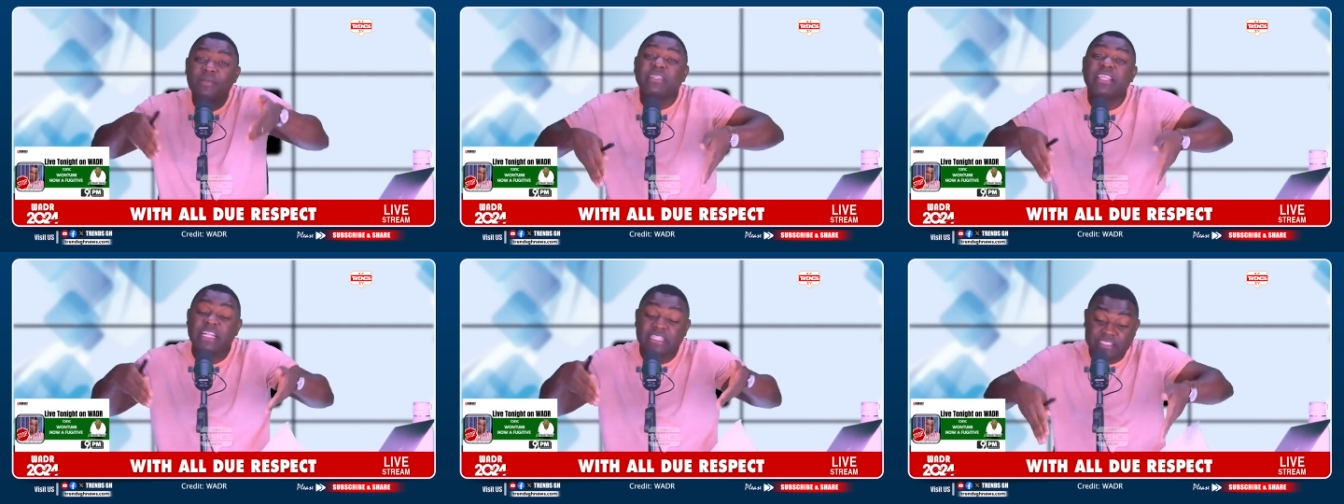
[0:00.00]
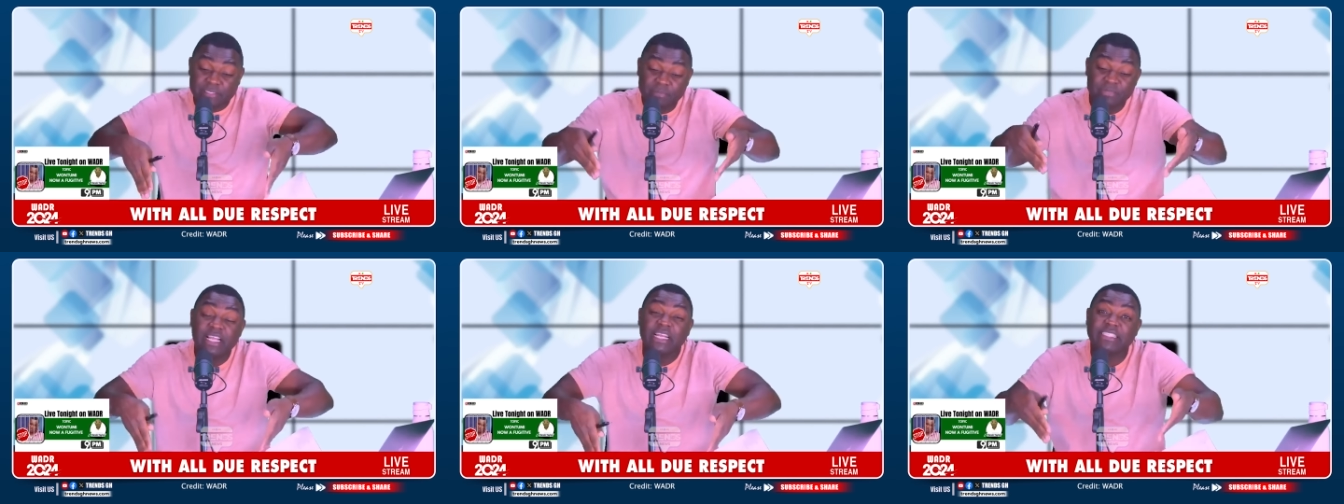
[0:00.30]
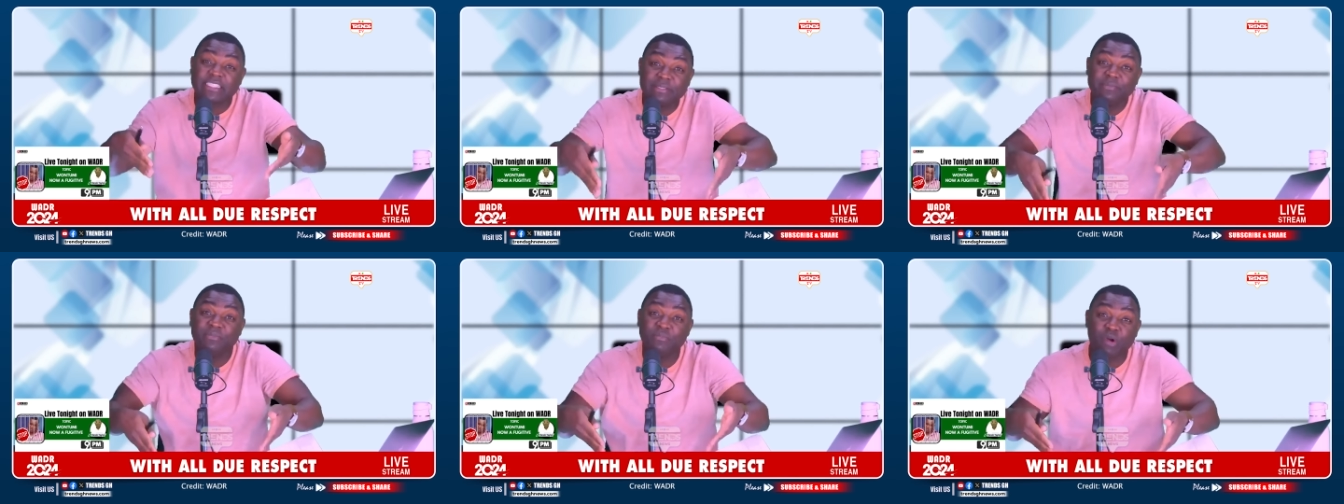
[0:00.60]
your
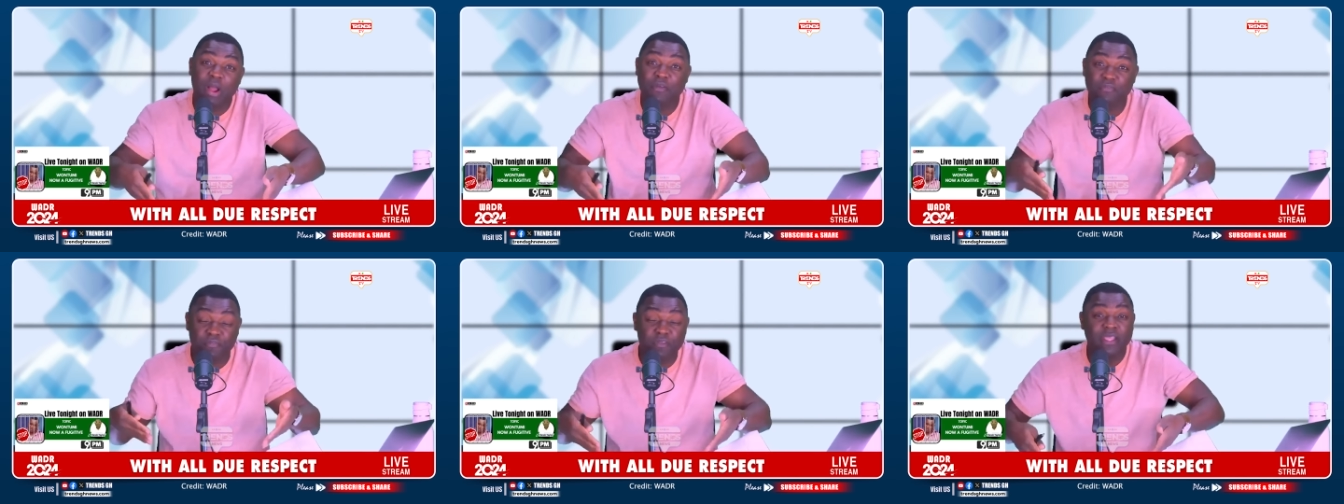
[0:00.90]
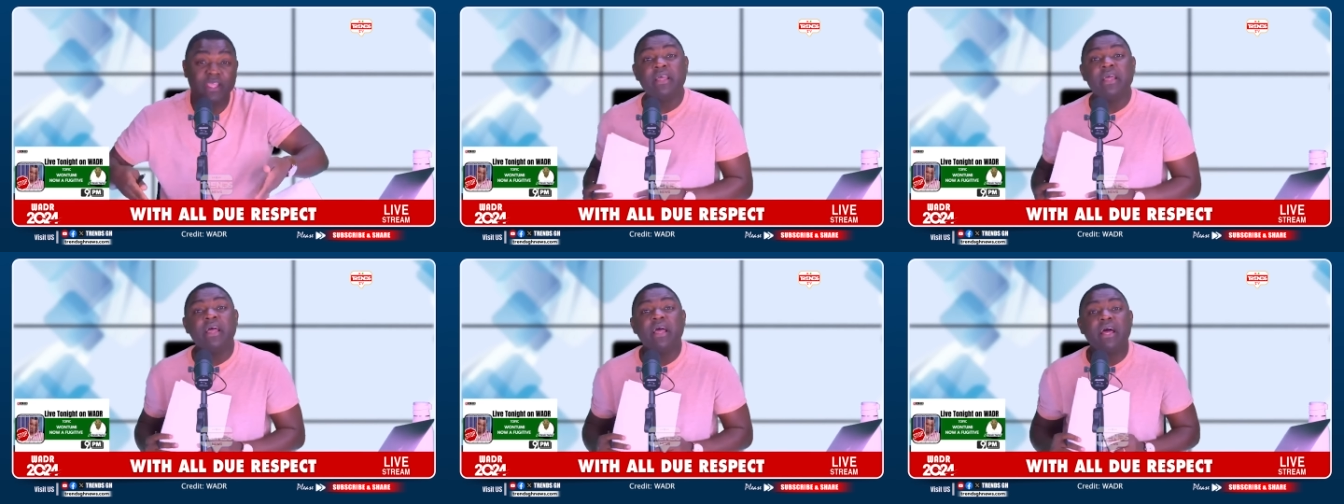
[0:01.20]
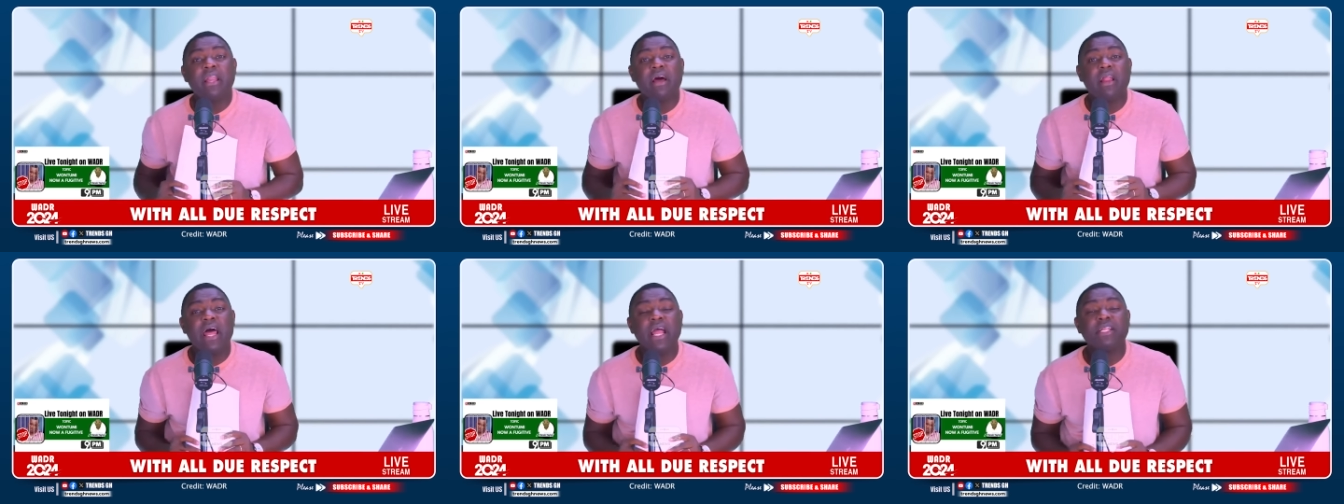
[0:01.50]
team wifey and
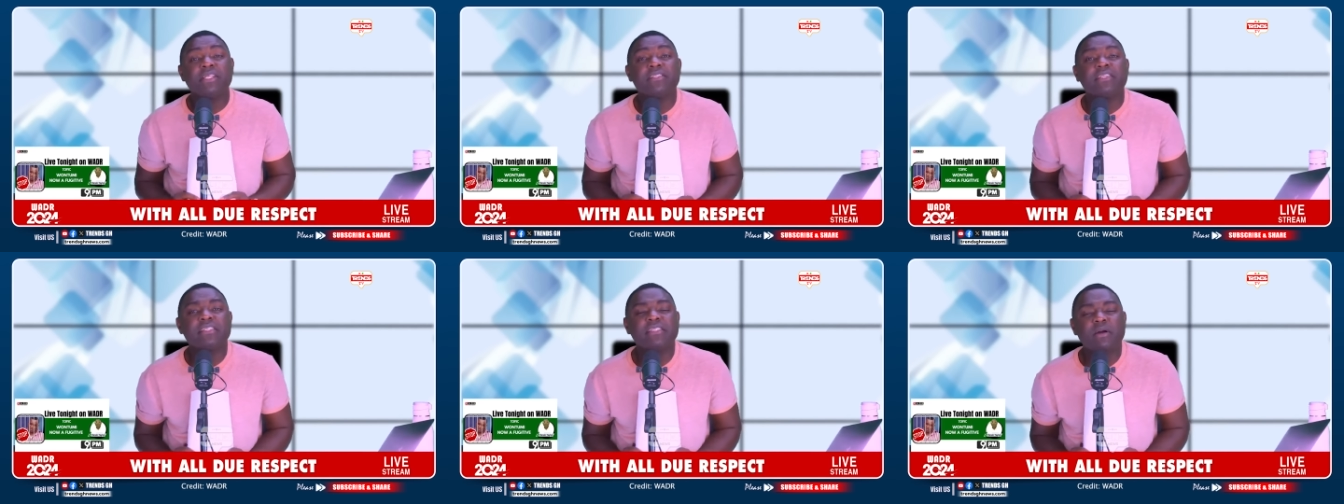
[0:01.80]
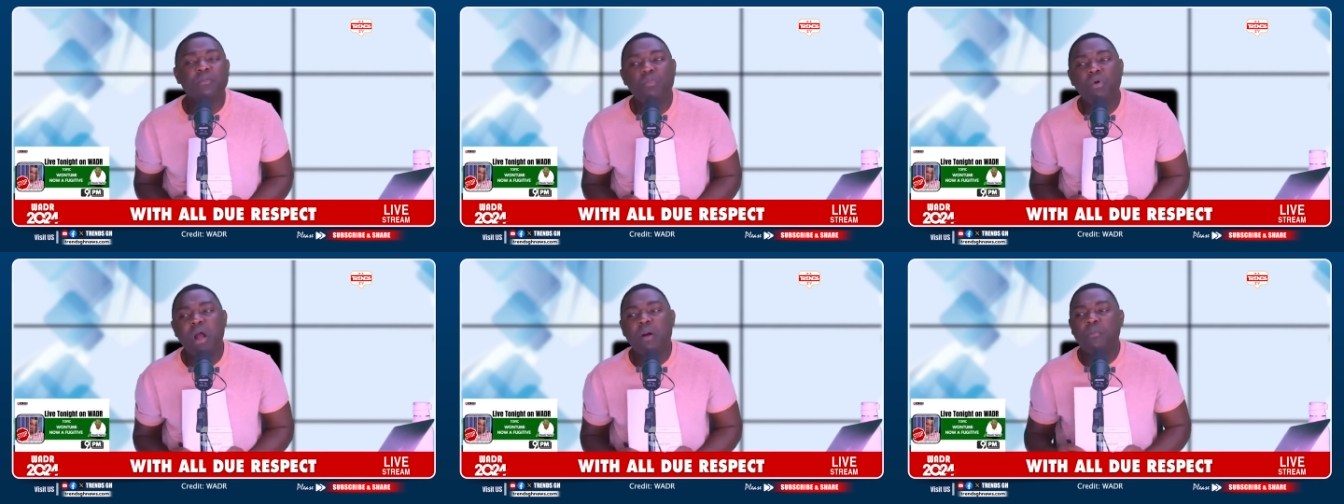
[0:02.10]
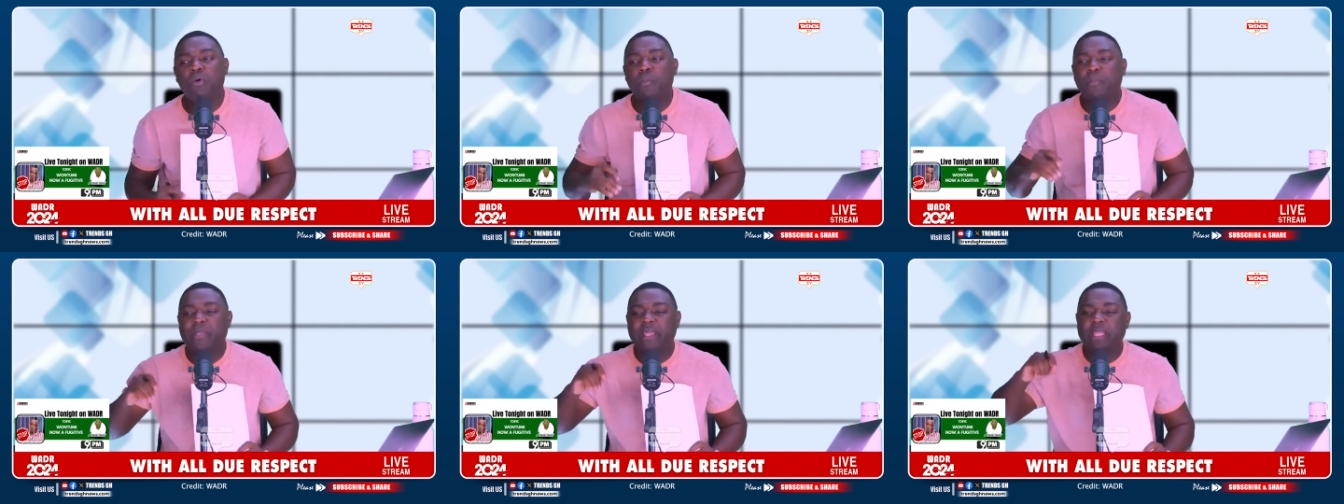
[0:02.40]
I like to say more and
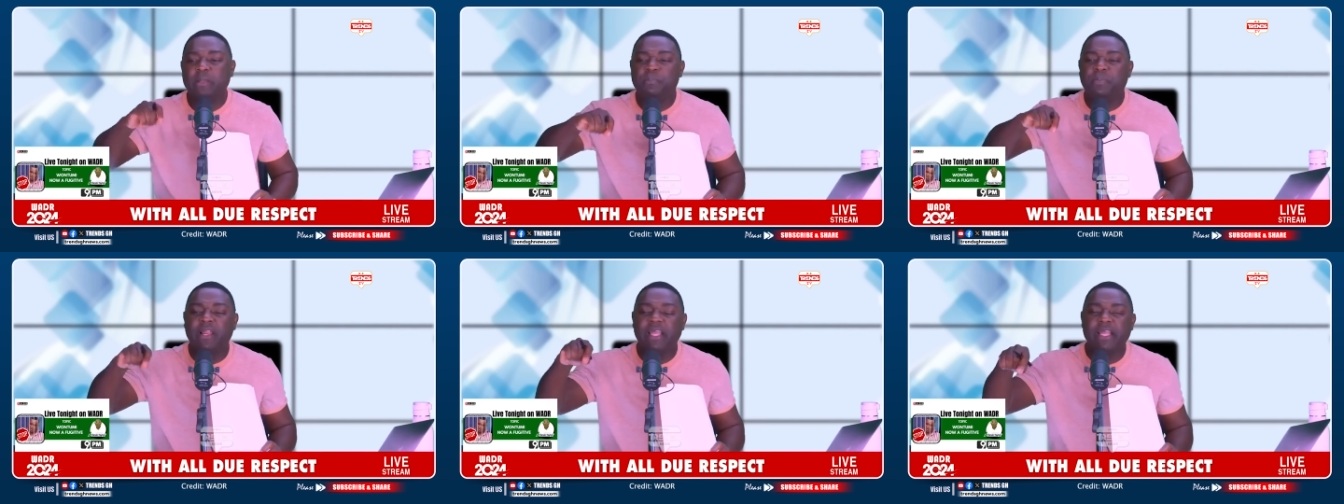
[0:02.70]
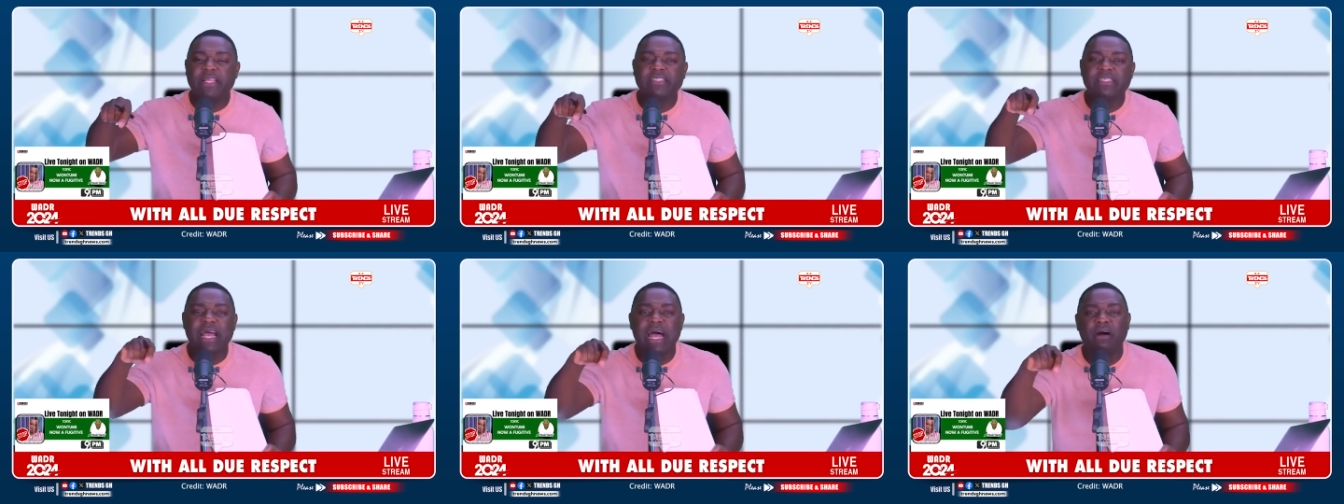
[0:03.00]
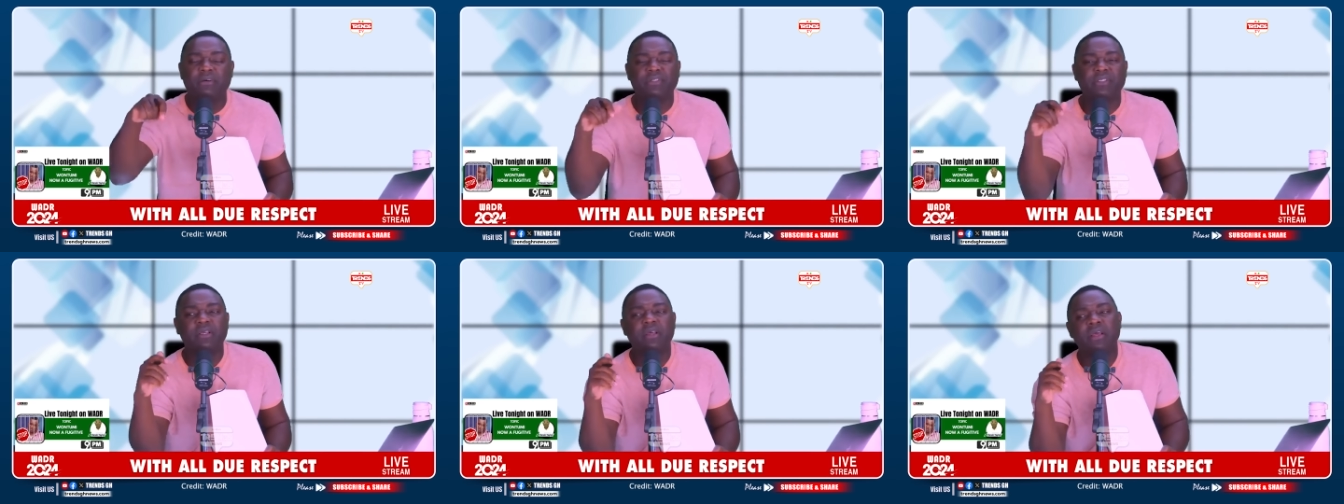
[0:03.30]
more picky players
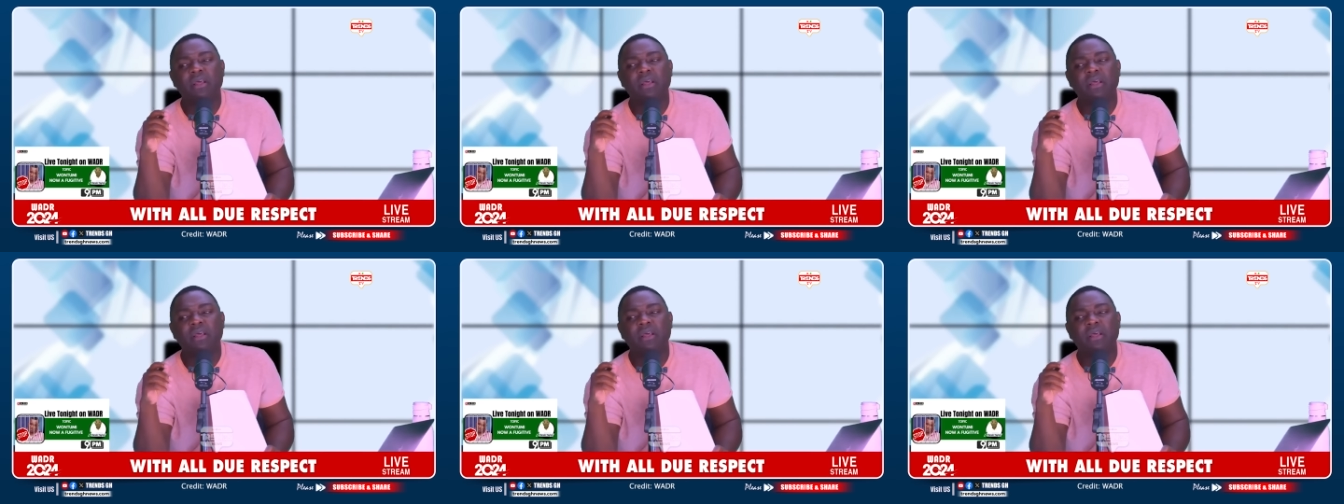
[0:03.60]
out